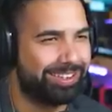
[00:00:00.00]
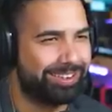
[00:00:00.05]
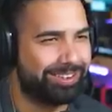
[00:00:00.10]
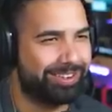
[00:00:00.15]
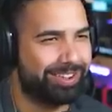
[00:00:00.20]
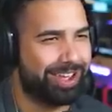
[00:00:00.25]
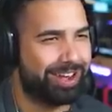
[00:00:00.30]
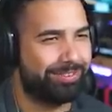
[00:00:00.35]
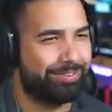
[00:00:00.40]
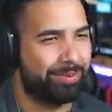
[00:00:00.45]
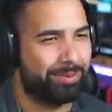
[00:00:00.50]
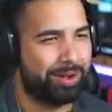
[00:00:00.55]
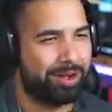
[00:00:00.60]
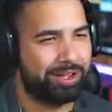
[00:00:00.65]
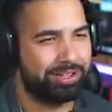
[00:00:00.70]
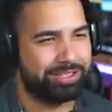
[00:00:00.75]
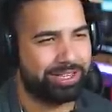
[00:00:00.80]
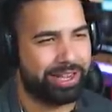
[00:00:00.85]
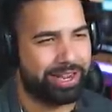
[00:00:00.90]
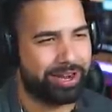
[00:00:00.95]
You got it from
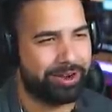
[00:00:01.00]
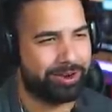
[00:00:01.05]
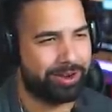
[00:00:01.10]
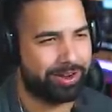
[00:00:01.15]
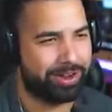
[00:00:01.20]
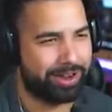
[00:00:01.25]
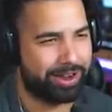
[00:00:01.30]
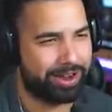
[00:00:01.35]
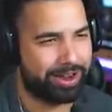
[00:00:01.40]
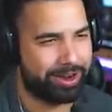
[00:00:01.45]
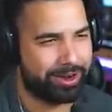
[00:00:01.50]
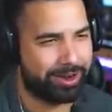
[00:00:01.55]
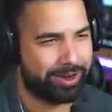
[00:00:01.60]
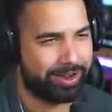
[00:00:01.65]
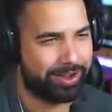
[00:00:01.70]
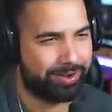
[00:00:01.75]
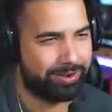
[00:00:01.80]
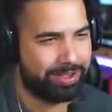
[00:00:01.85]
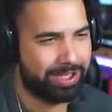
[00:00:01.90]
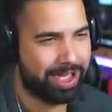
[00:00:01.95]
Oz. I hear it. I hear it.
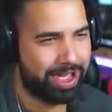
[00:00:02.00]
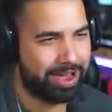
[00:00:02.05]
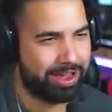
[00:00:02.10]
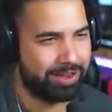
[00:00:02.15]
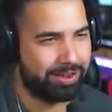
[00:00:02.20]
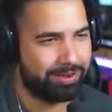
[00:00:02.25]
Okay.